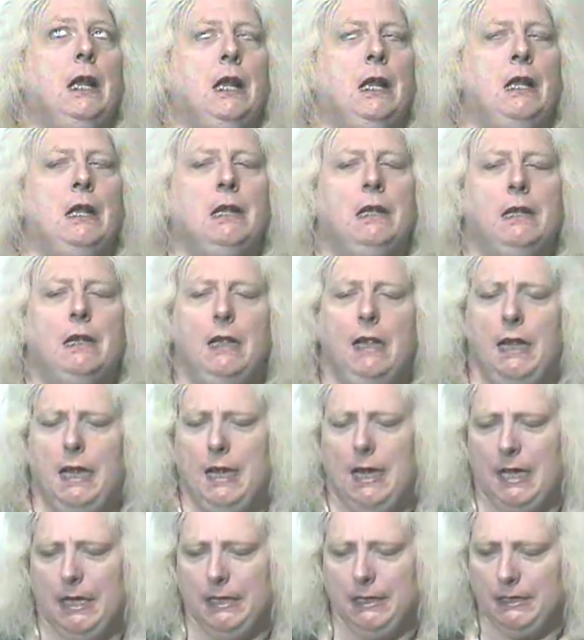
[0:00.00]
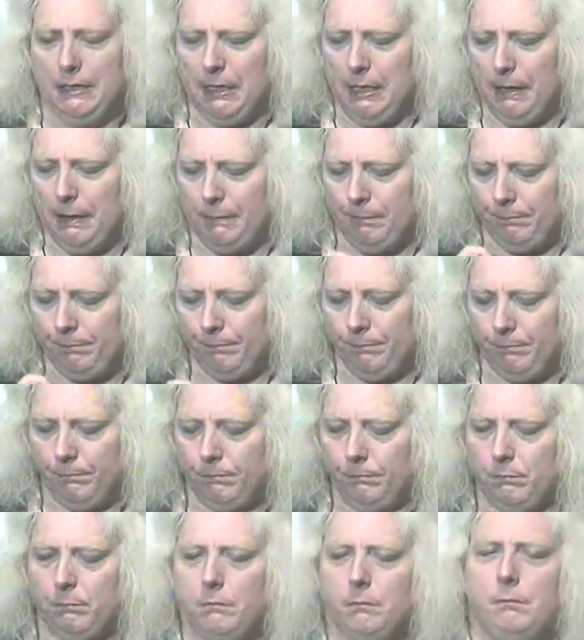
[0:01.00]
and um,
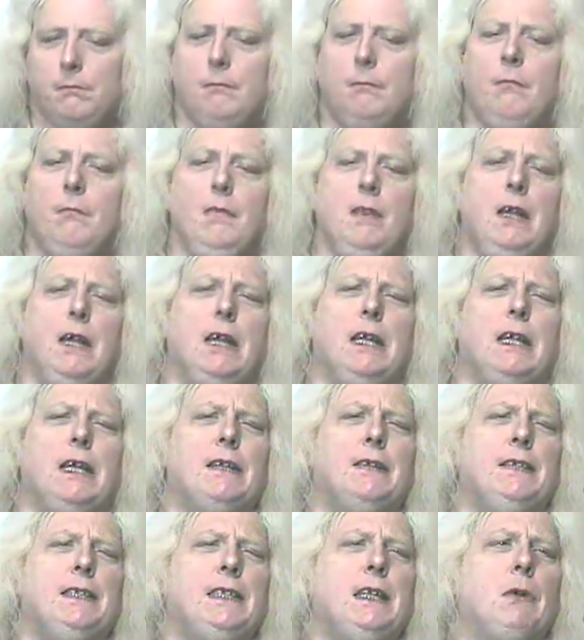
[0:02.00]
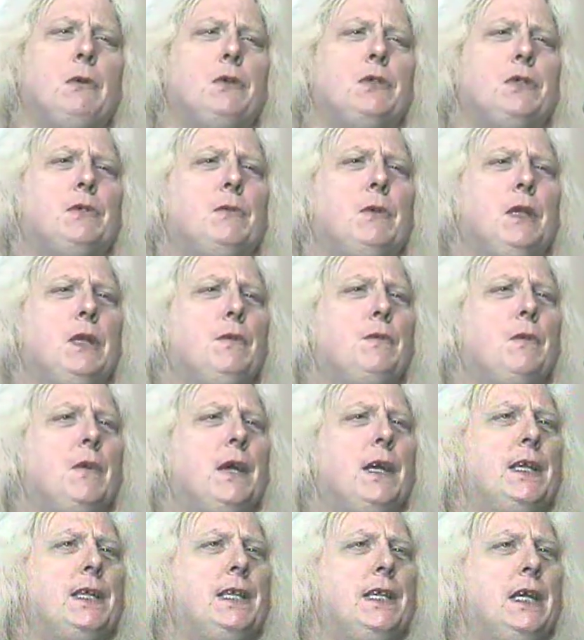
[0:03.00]
and I think that was a wonderful
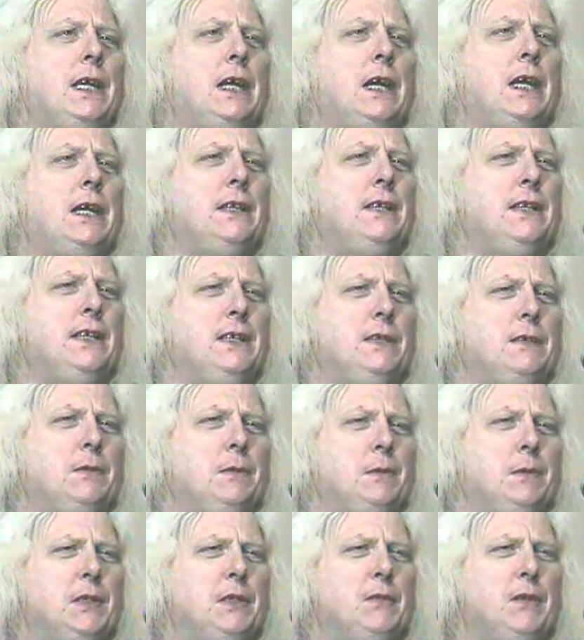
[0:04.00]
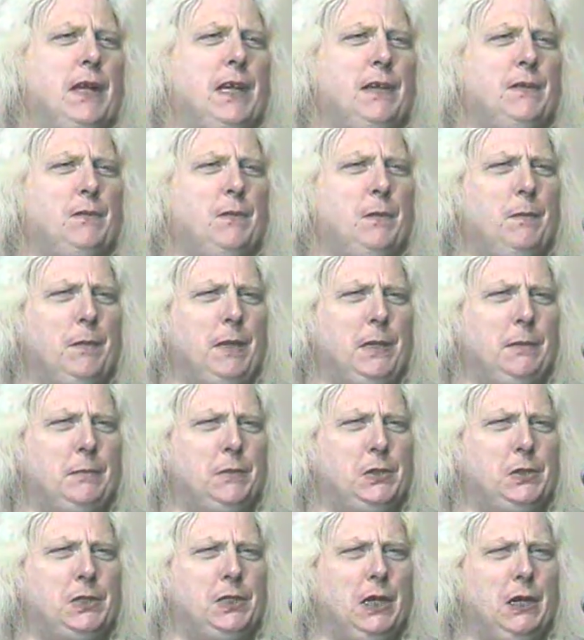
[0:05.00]
idea. I think it would be great for me and
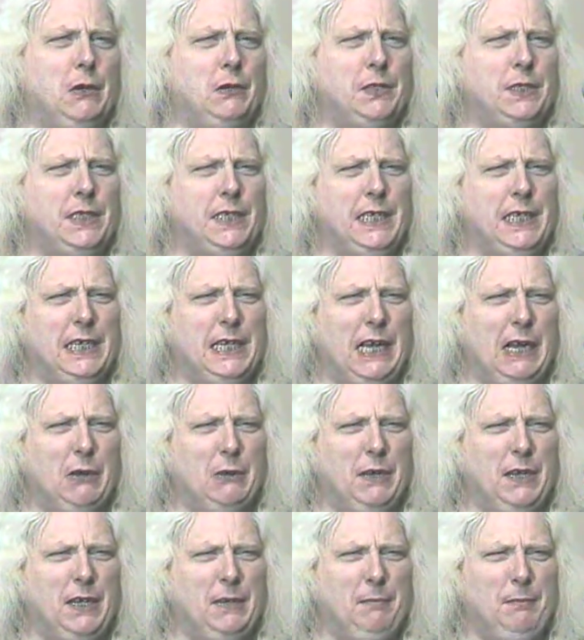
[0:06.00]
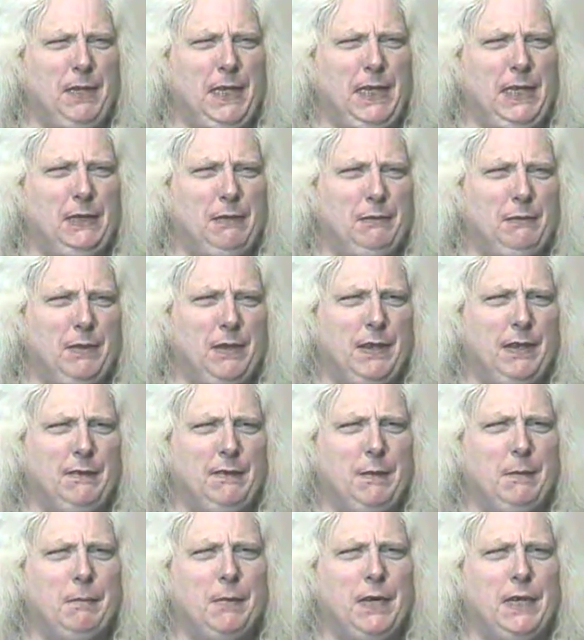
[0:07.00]
Michelle to get out and meet with
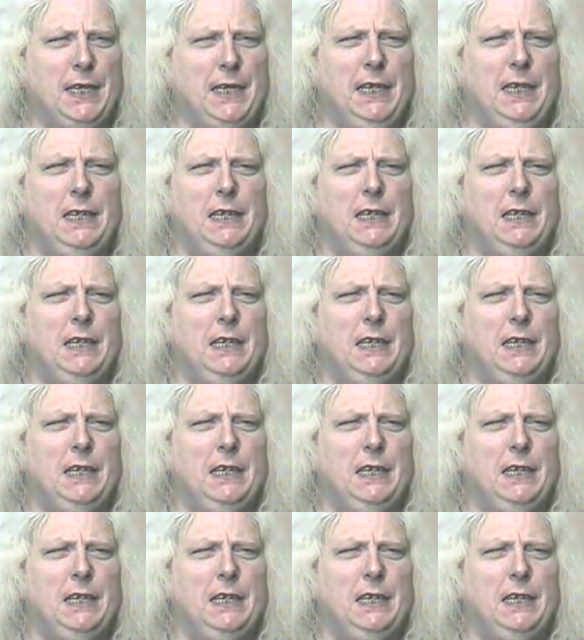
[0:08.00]
everybody